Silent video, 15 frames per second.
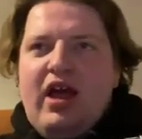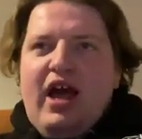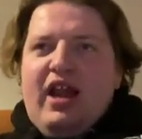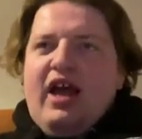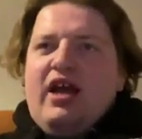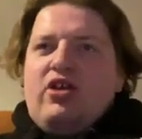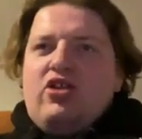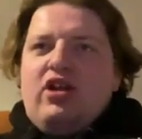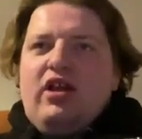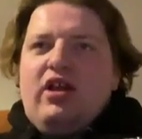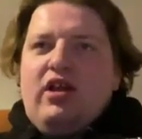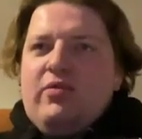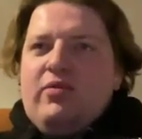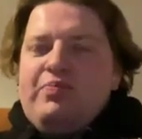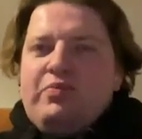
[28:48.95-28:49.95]
And
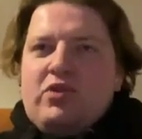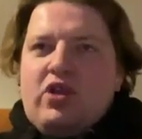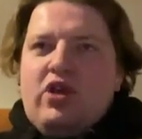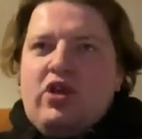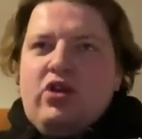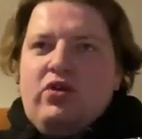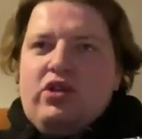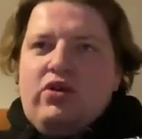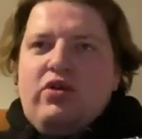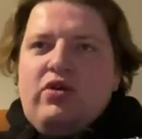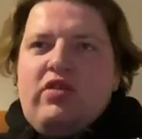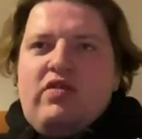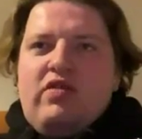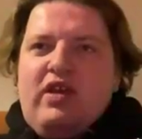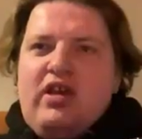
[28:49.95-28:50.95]
actually, you
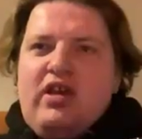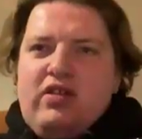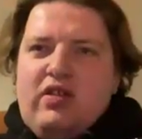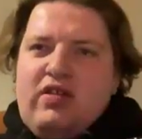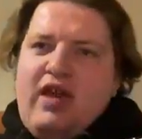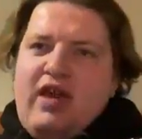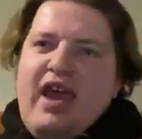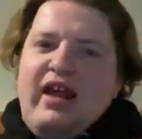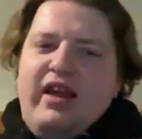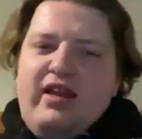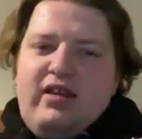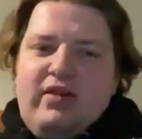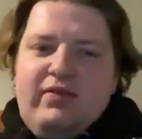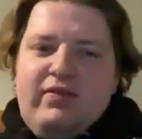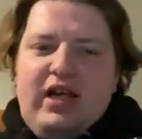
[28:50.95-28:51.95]
could see it at the tail
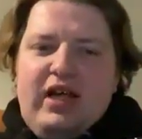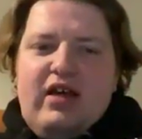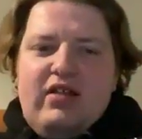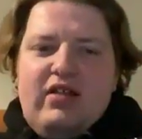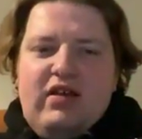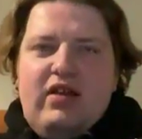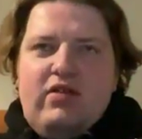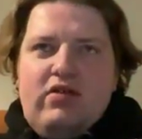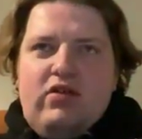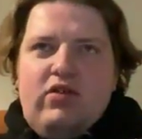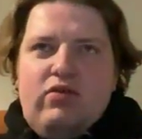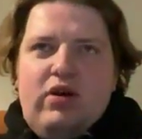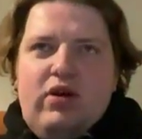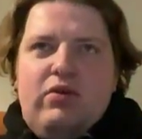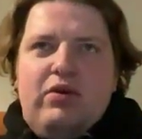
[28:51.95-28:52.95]
end of last season
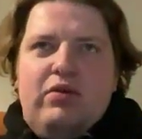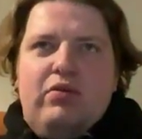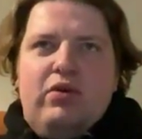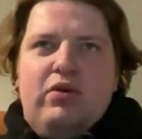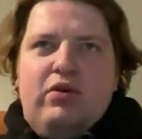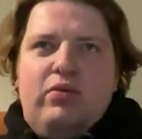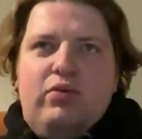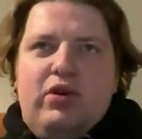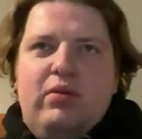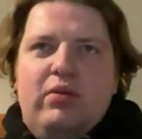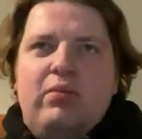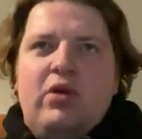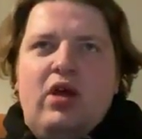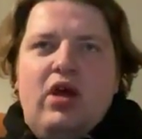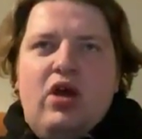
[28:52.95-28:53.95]
as well.
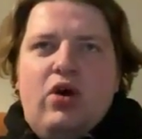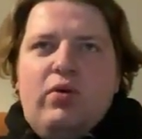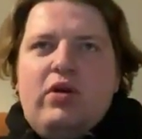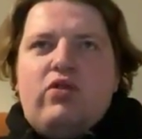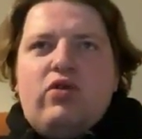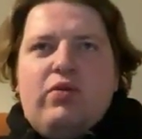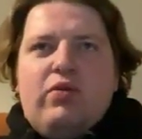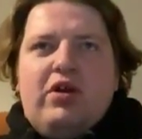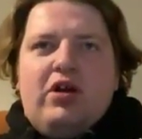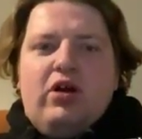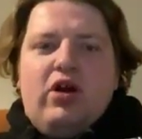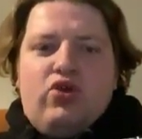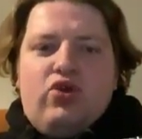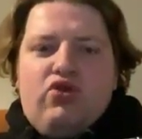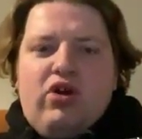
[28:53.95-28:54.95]
We do run a
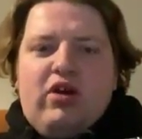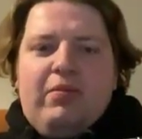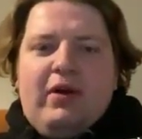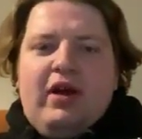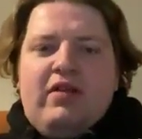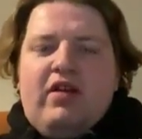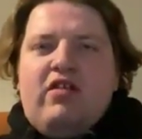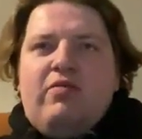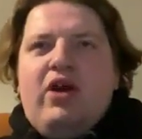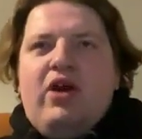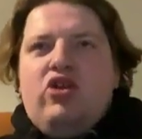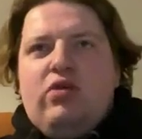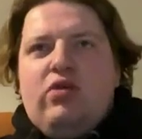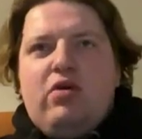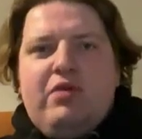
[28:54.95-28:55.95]
lot of trick plays,
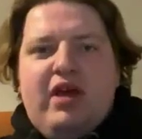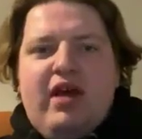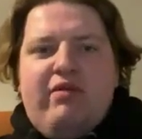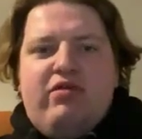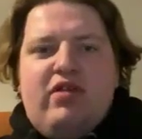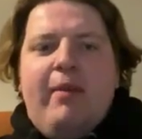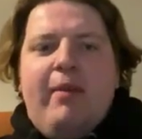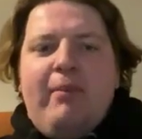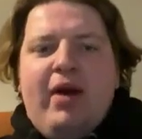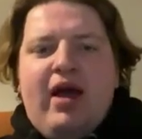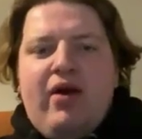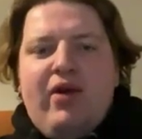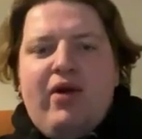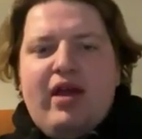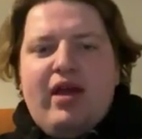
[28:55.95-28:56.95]
especially when we have Sam
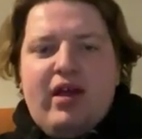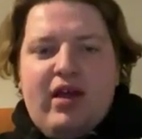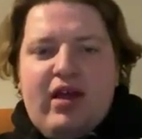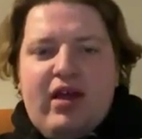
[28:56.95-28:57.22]
Parry.